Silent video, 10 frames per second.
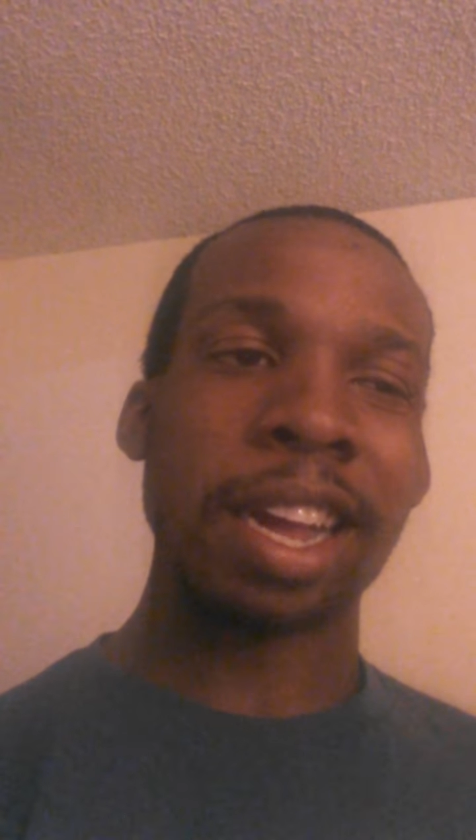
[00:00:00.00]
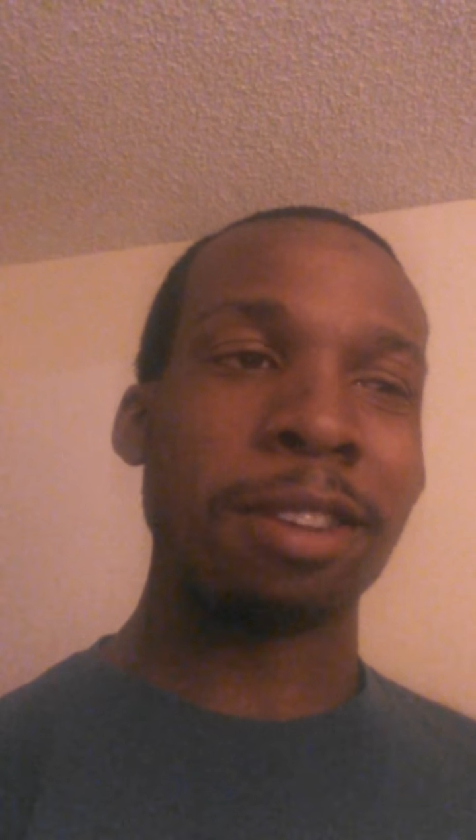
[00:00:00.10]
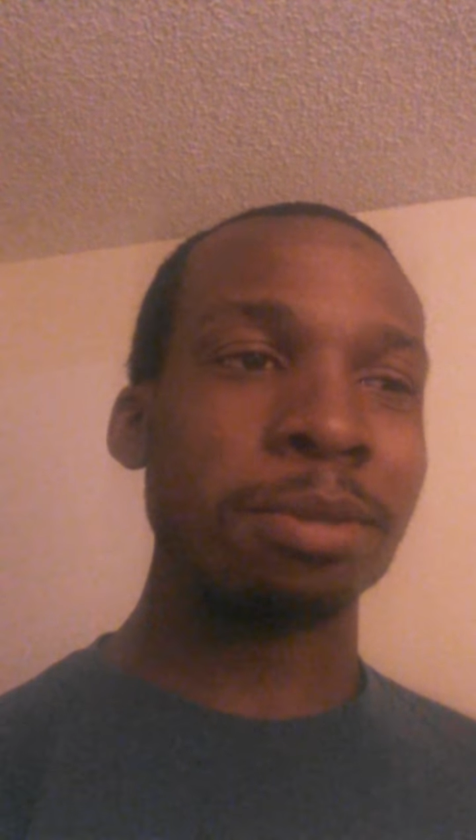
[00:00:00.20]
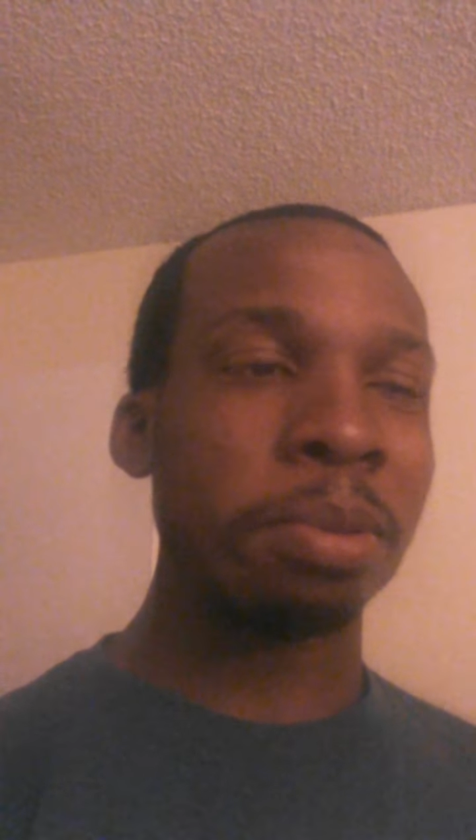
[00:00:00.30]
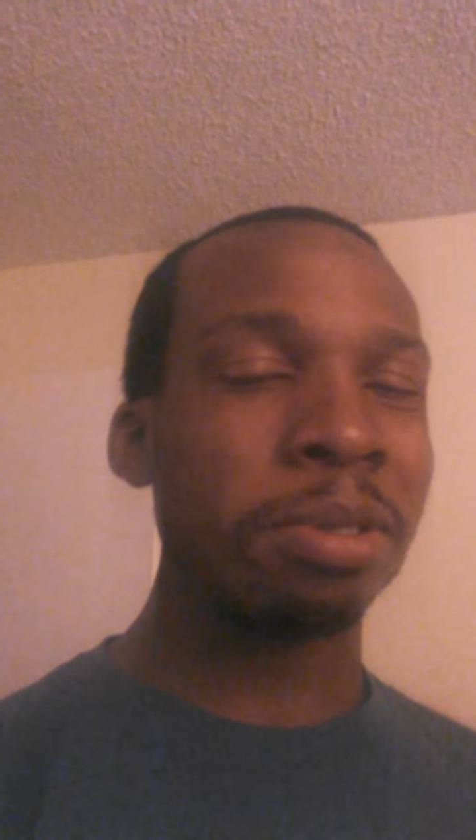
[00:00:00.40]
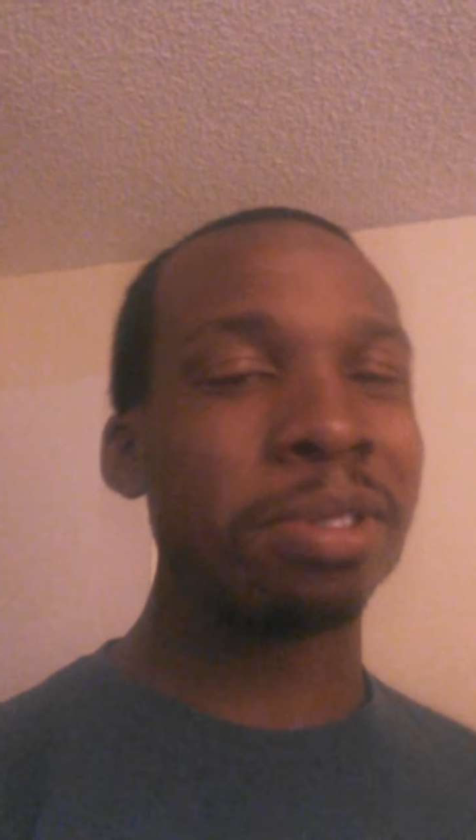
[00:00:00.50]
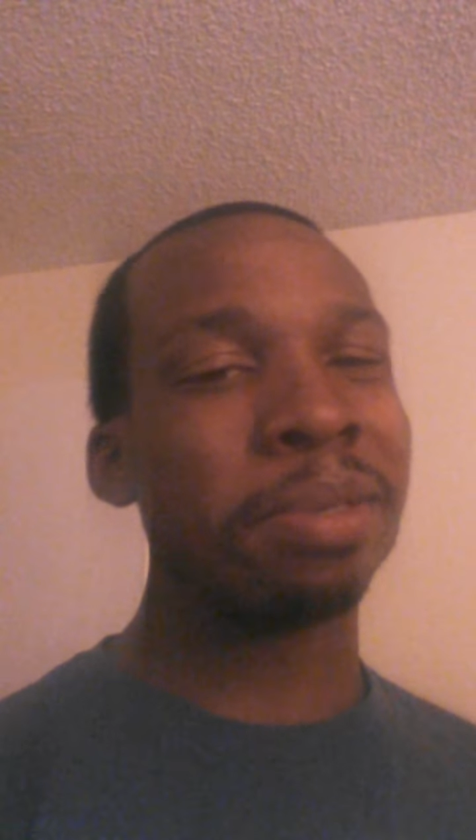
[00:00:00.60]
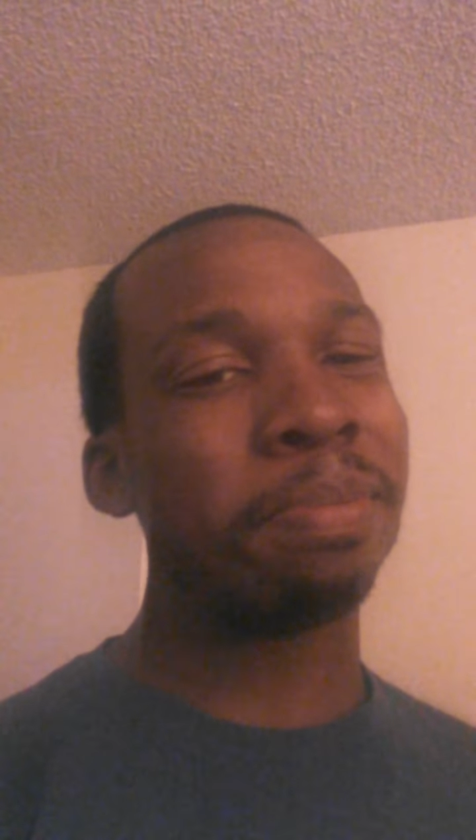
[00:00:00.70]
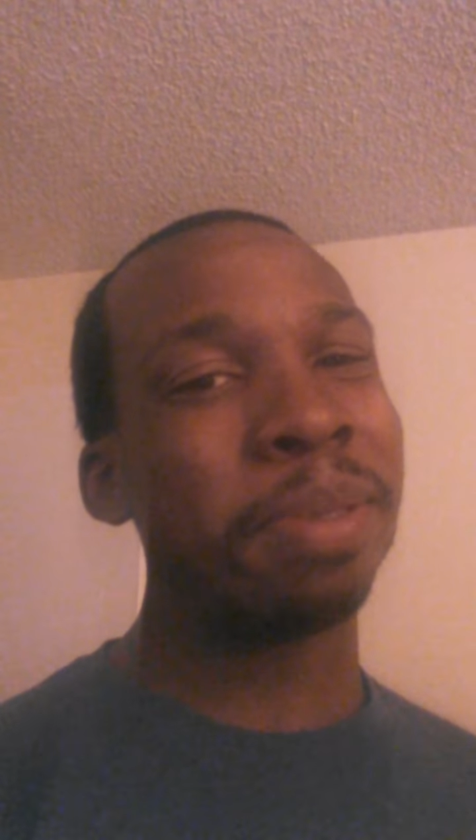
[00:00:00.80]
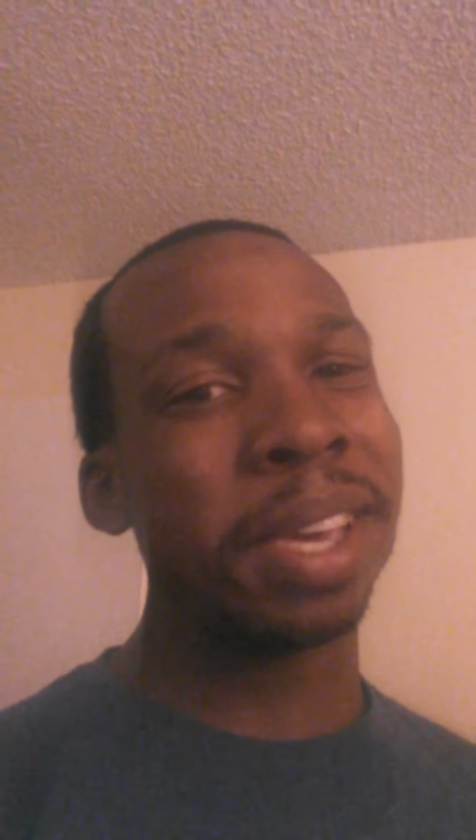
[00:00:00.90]
I was supposed
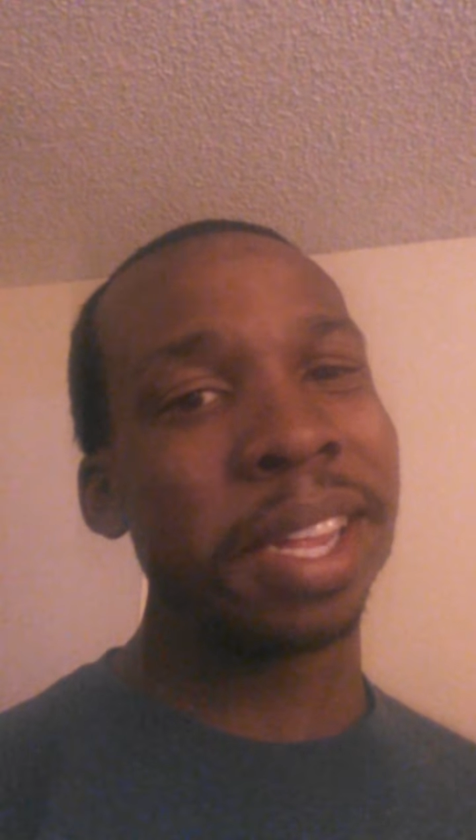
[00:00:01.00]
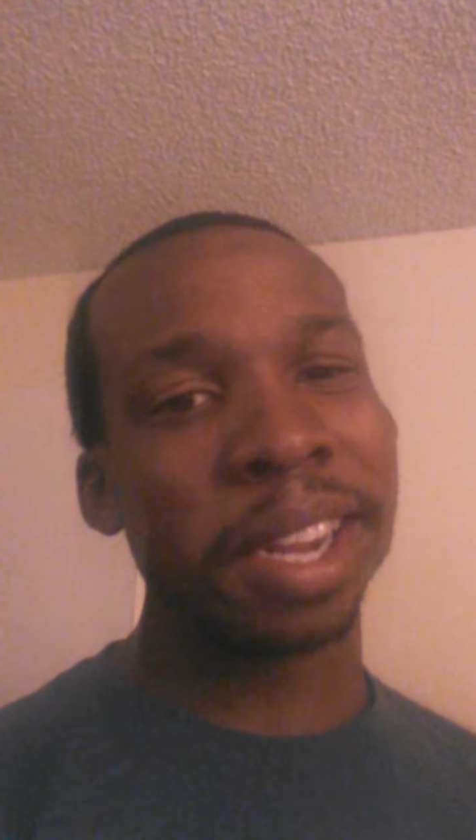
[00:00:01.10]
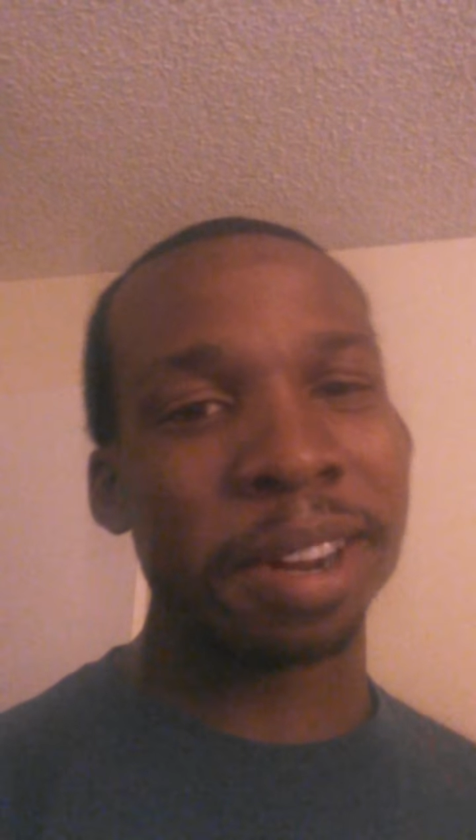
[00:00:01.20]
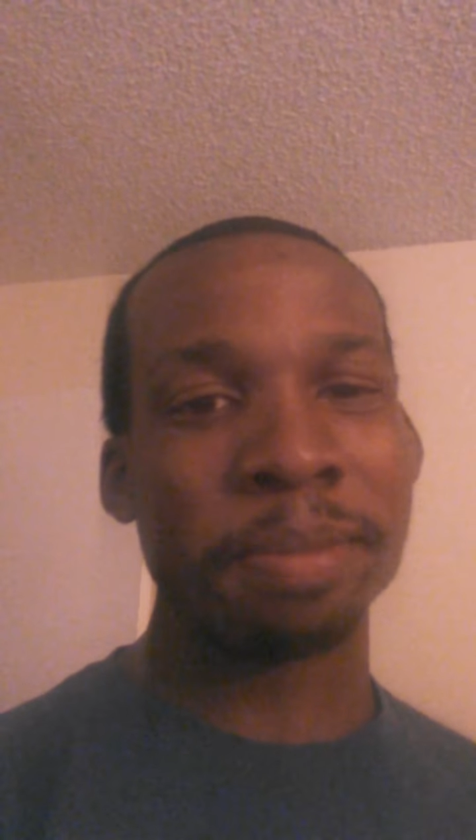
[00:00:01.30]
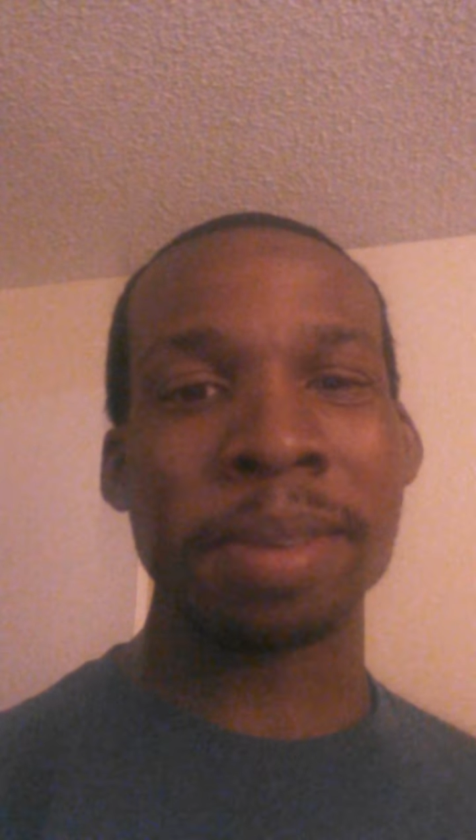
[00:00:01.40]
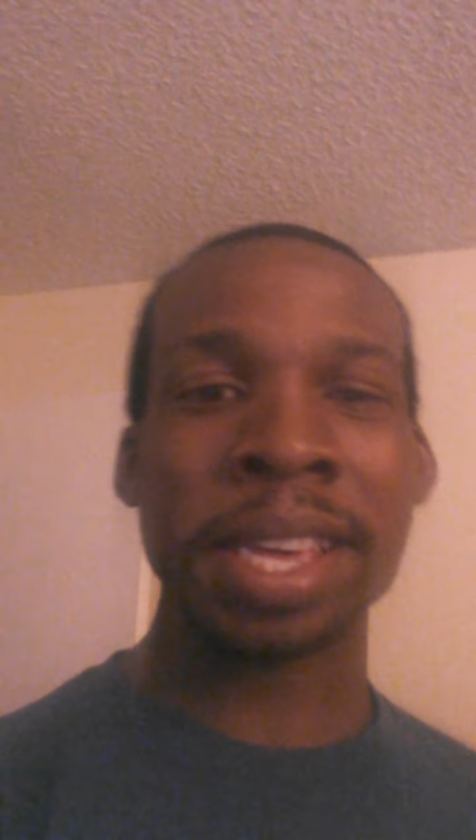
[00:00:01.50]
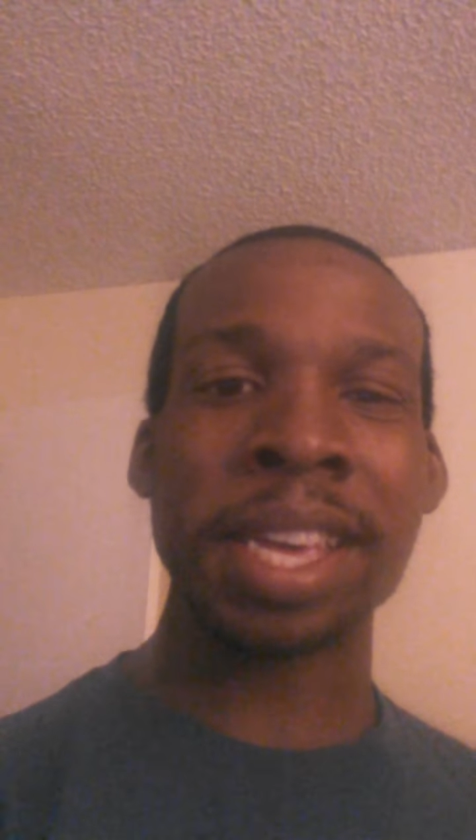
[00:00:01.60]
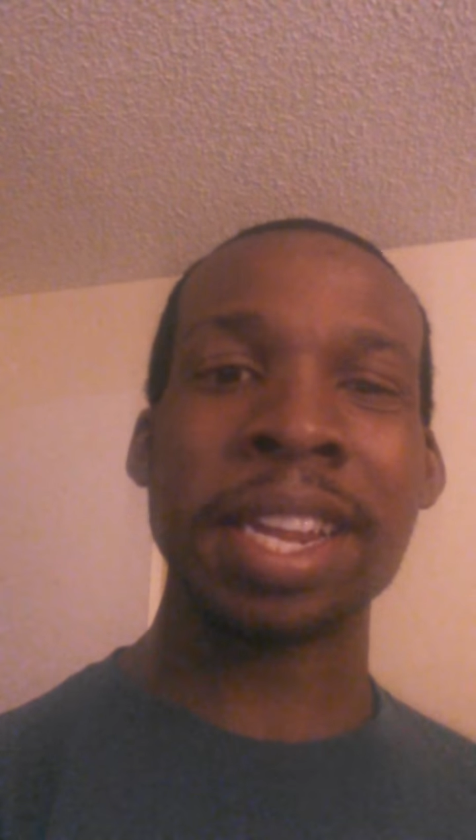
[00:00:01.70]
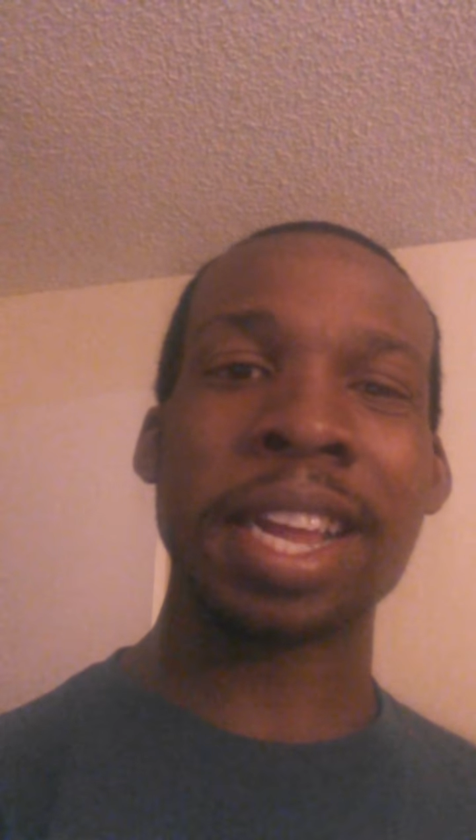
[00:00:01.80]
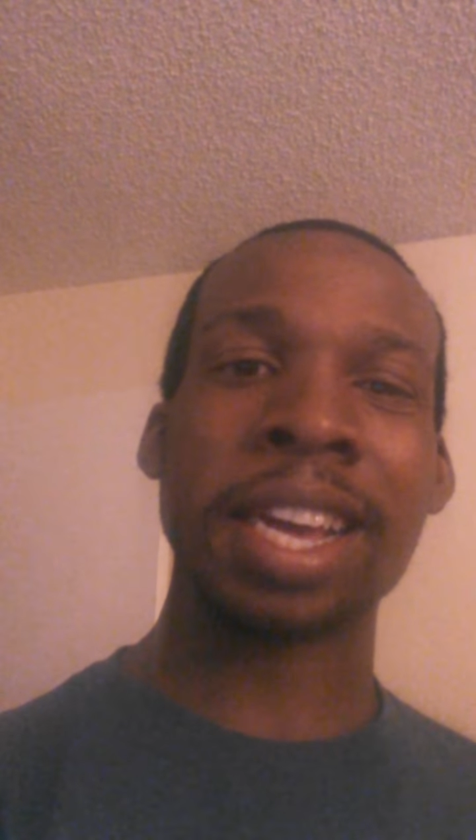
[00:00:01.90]
to be there, man.